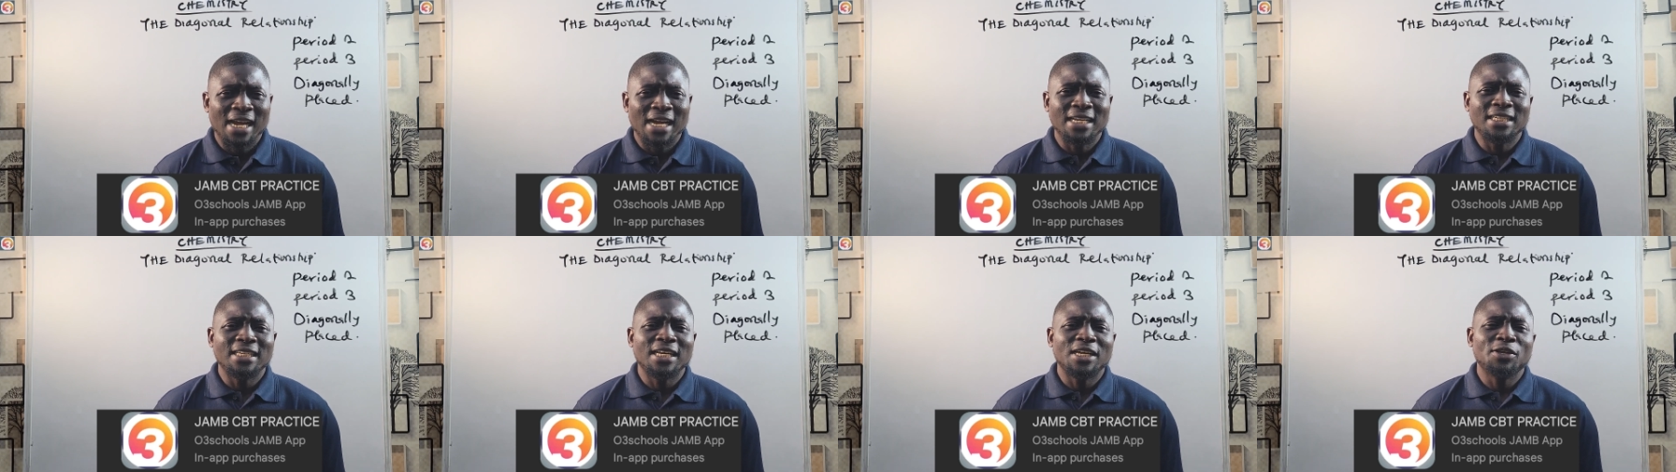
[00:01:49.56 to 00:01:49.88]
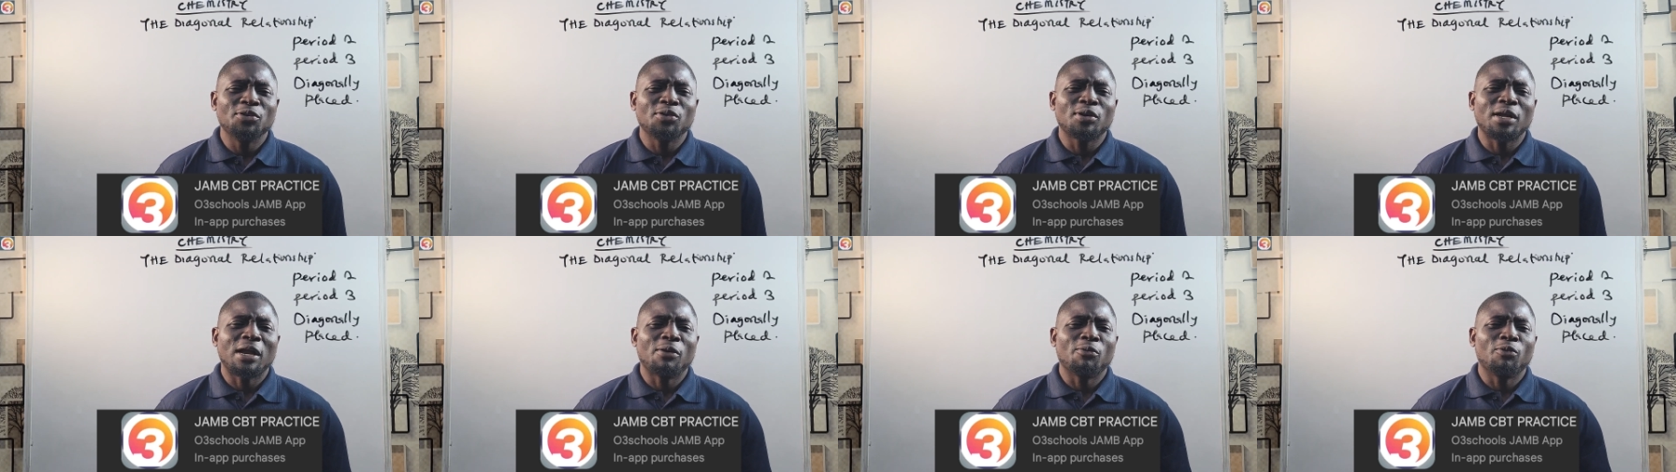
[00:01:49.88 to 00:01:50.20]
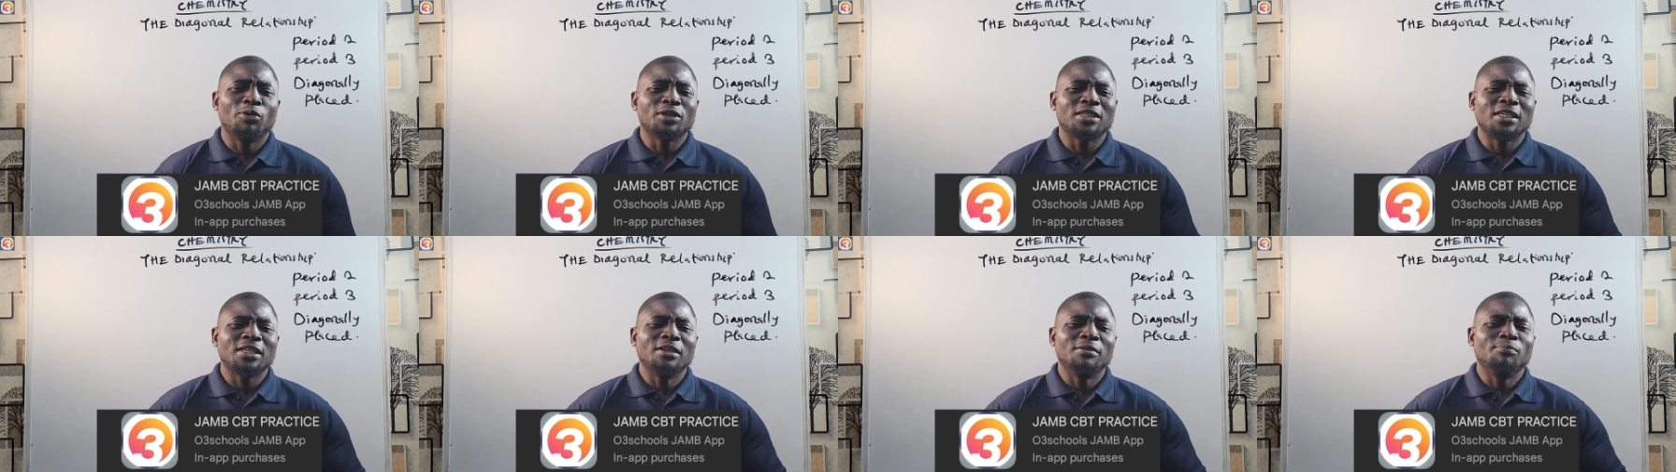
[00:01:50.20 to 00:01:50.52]
and then you can
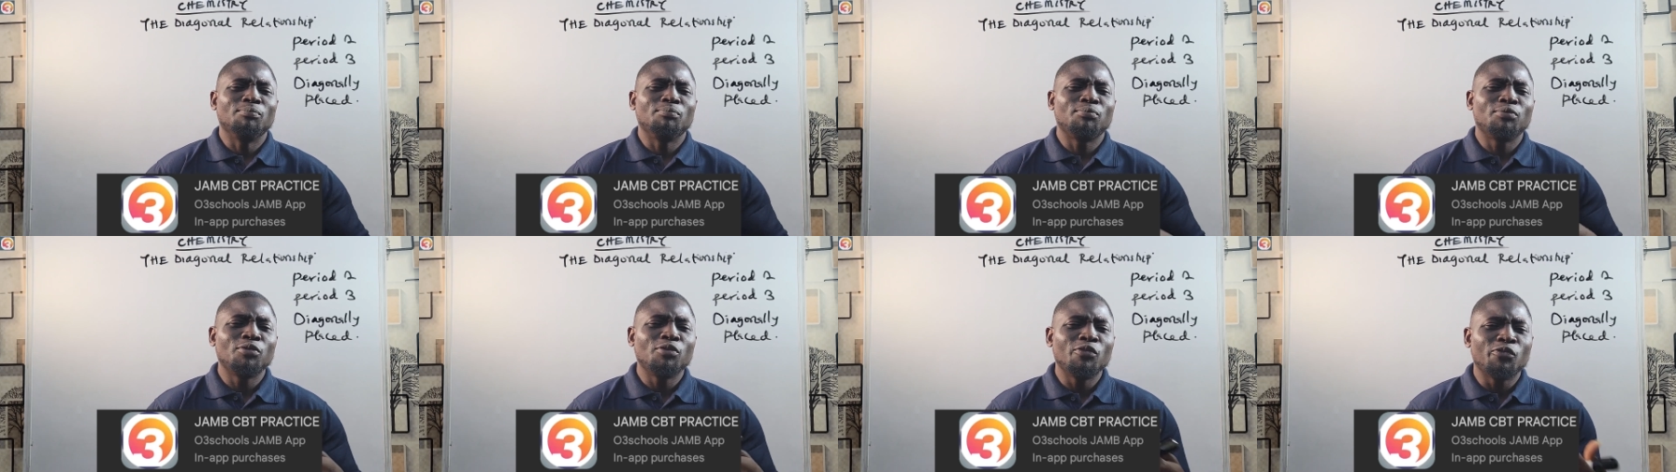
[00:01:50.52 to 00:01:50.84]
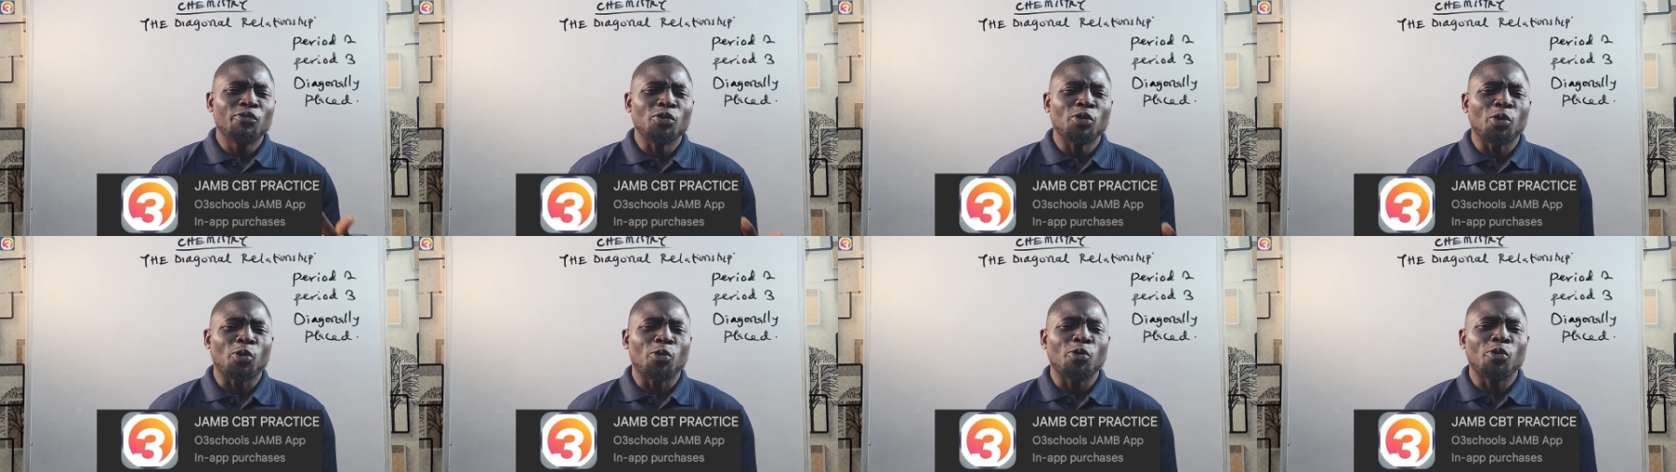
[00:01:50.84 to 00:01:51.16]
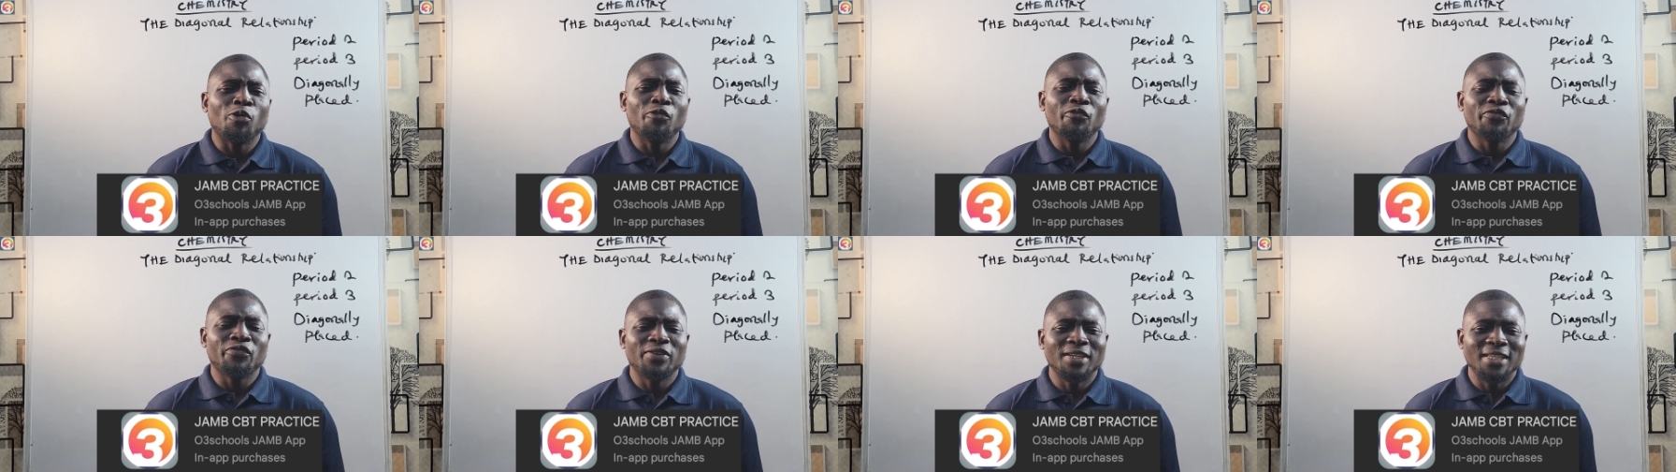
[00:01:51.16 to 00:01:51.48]
what improve your
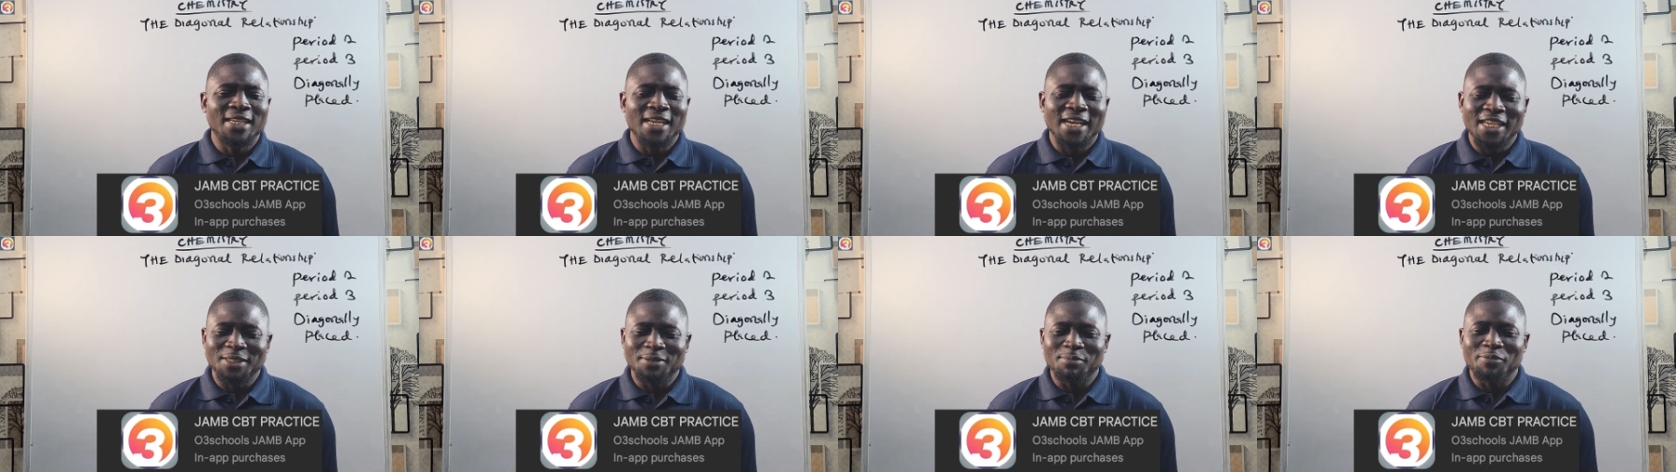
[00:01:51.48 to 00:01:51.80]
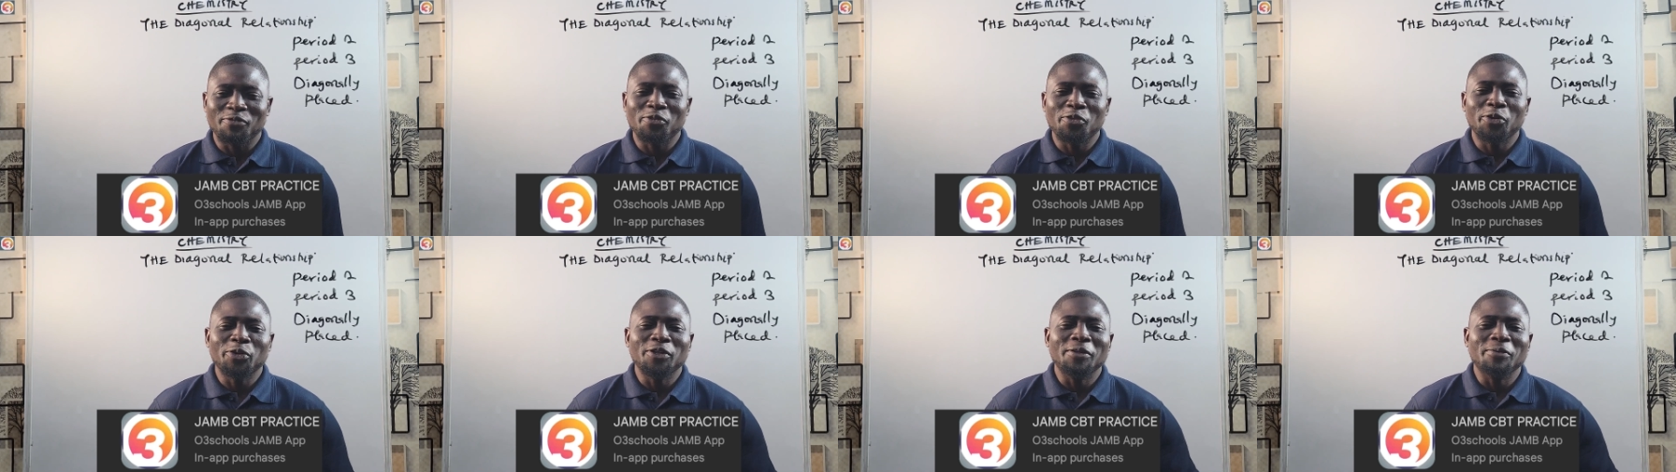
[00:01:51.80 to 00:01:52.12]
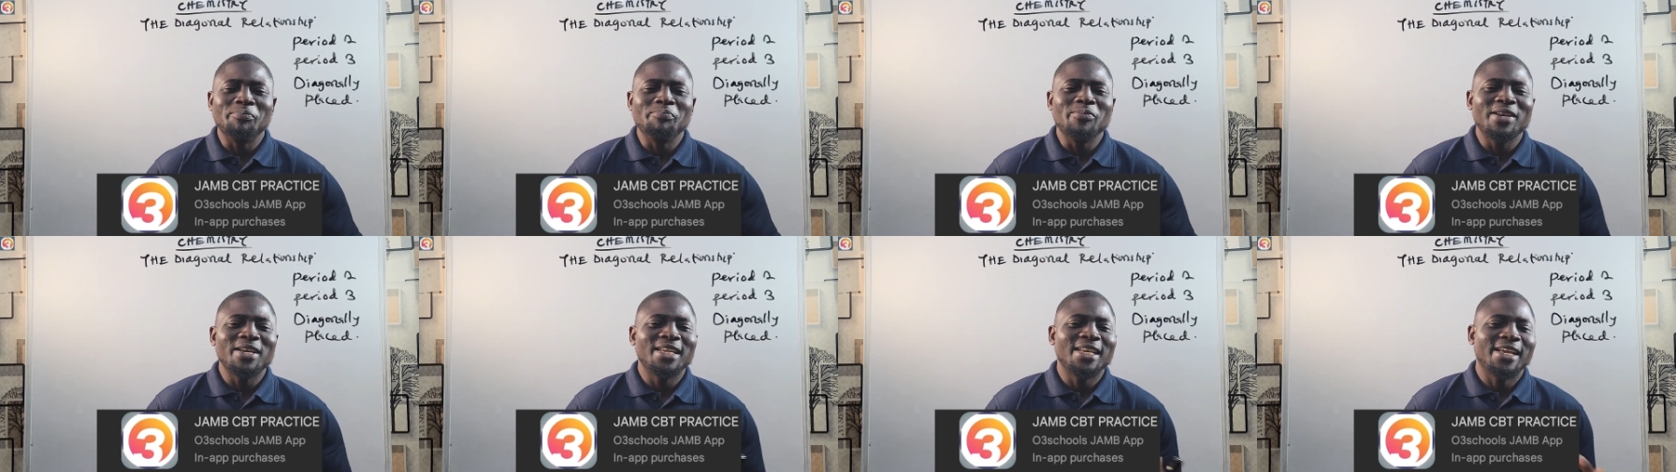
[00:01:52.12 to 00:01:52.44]
confidence before the
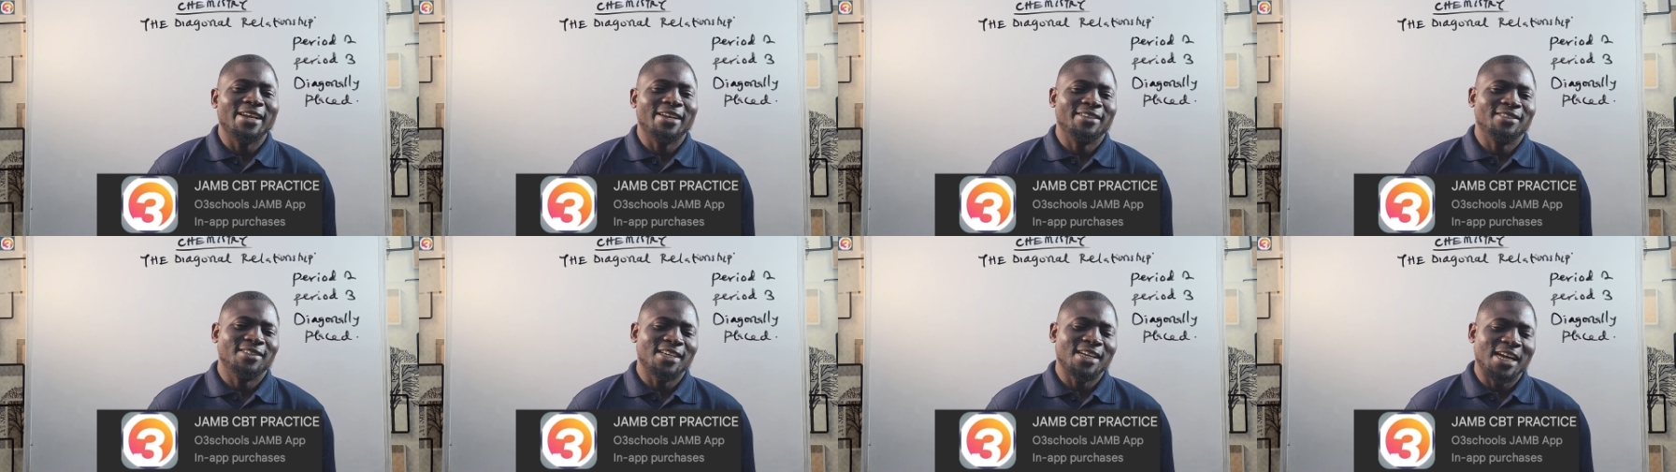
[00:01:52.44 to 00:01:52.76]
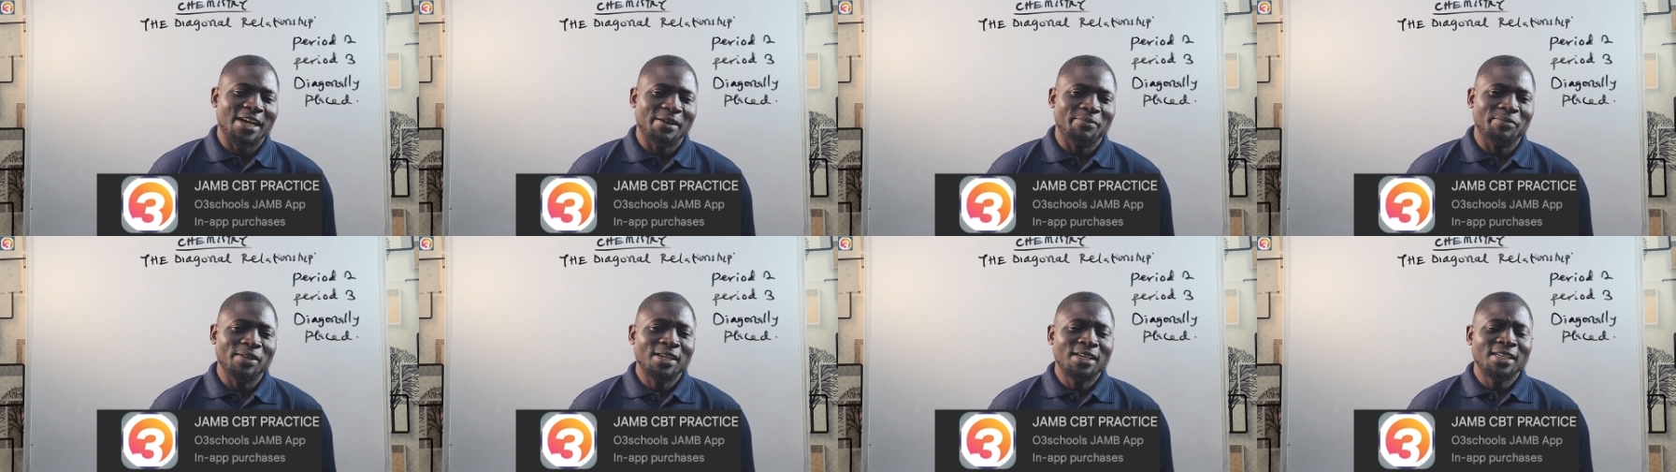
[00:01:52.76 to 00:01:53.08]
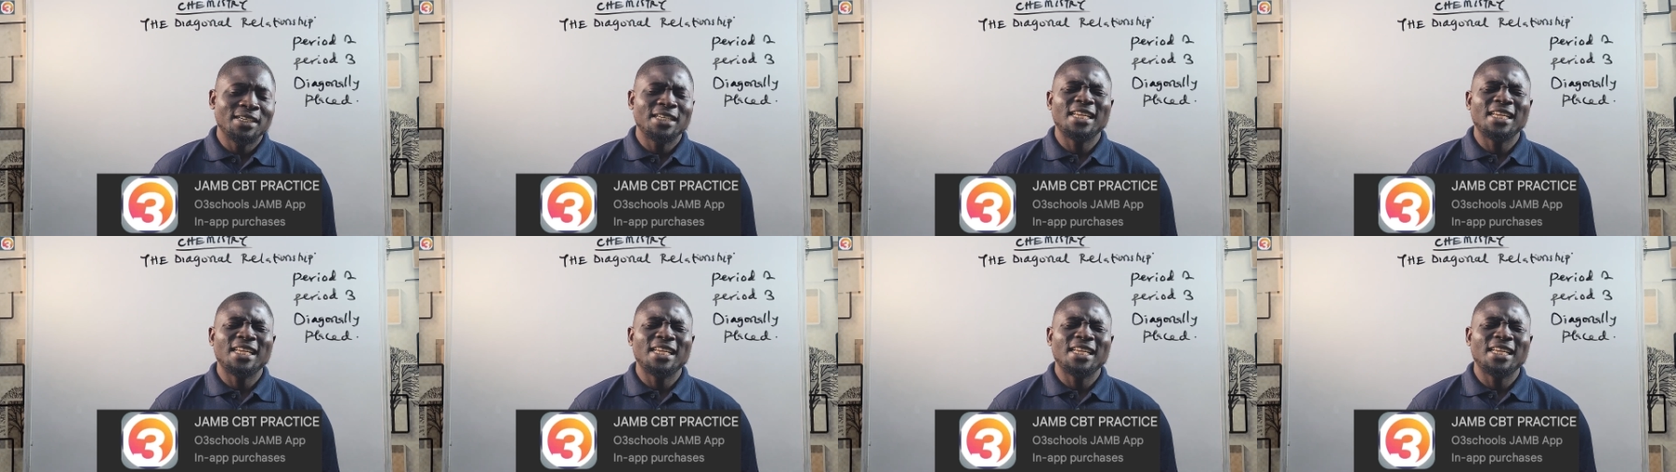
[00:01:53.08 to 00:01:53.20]
main exam.